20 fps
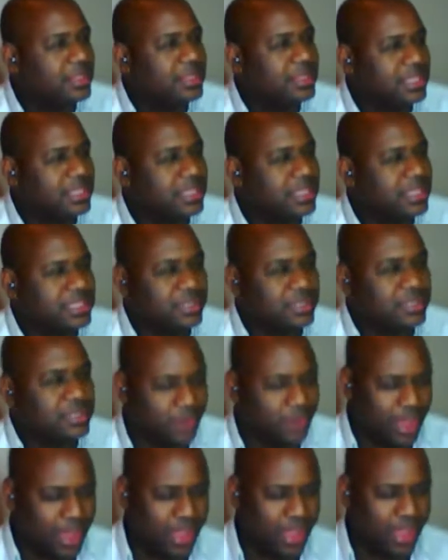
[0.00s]
this is
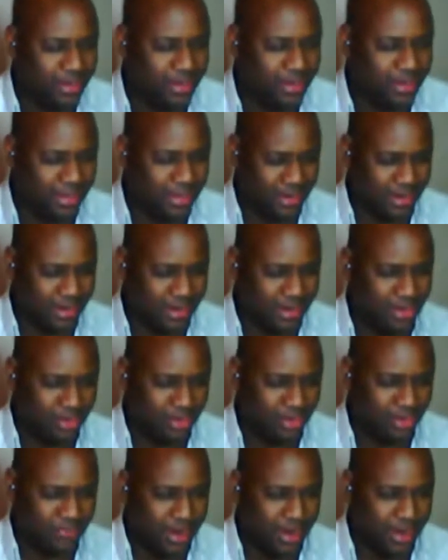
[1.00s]
where I let out
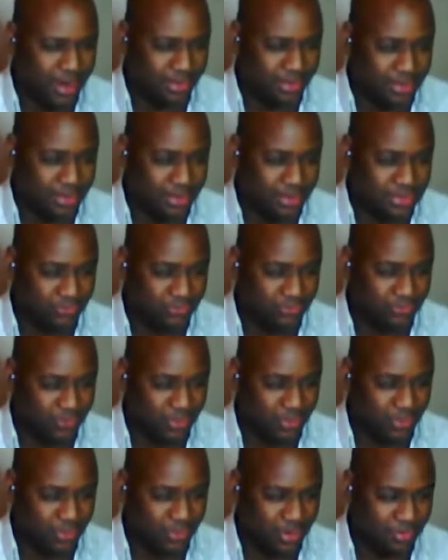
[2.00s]
all of my aggression
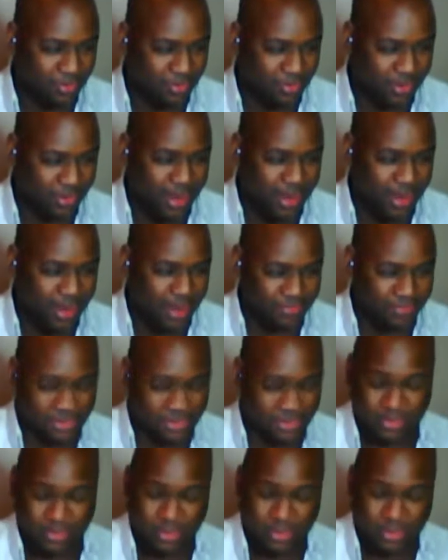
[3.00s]
for what I have to
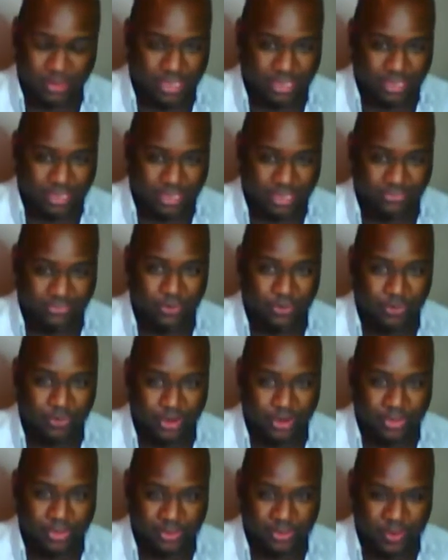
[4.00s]
deal with as a
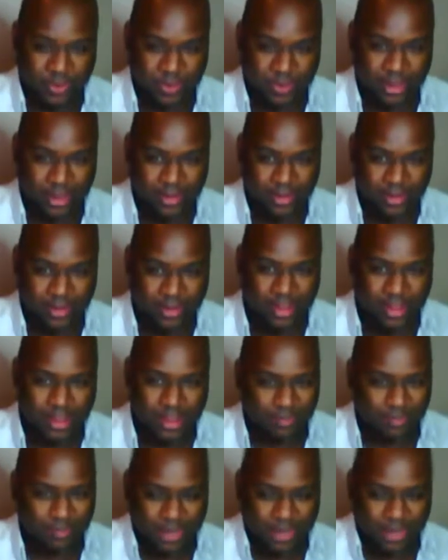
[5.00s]
foreigner in Japan.
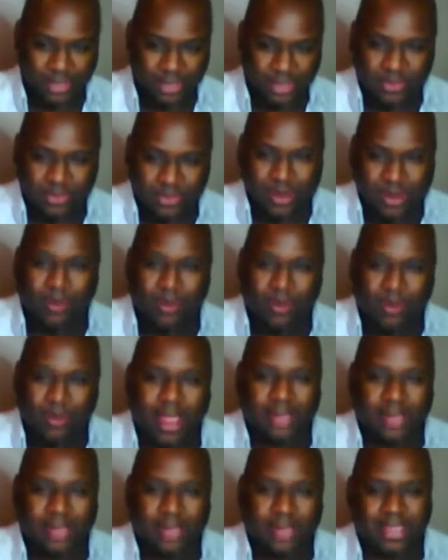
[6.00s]
But I do it
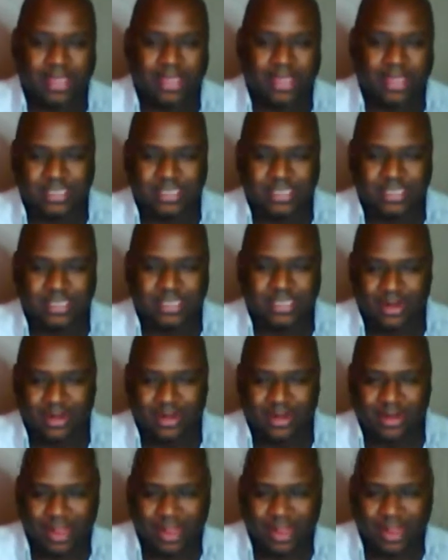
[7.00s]
quietly because you
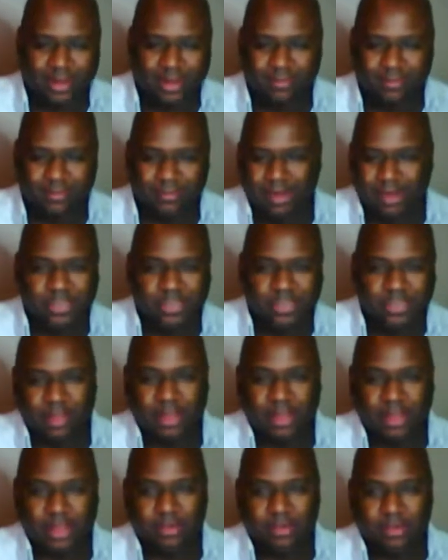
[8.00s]
know, like, what else am I
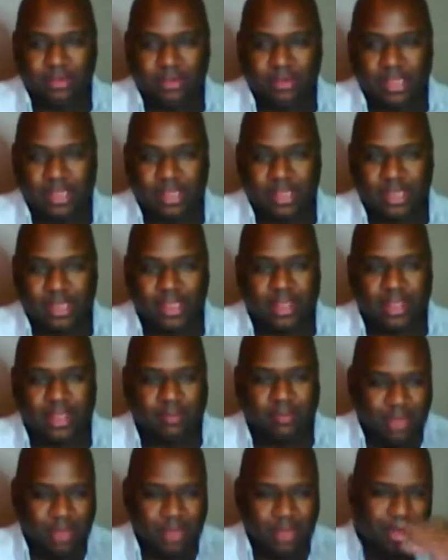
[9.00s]
going to do with it?
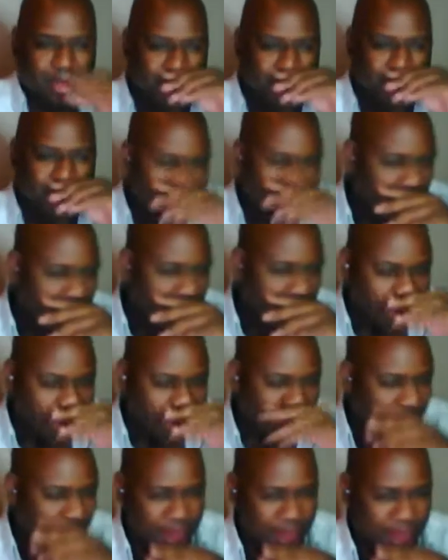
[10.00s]
But in my mind,
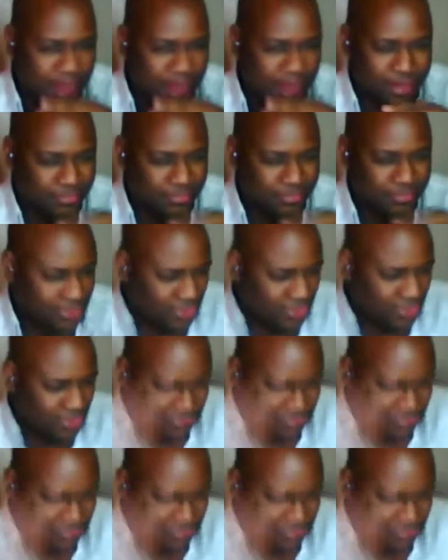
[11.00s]
I'm like, you know,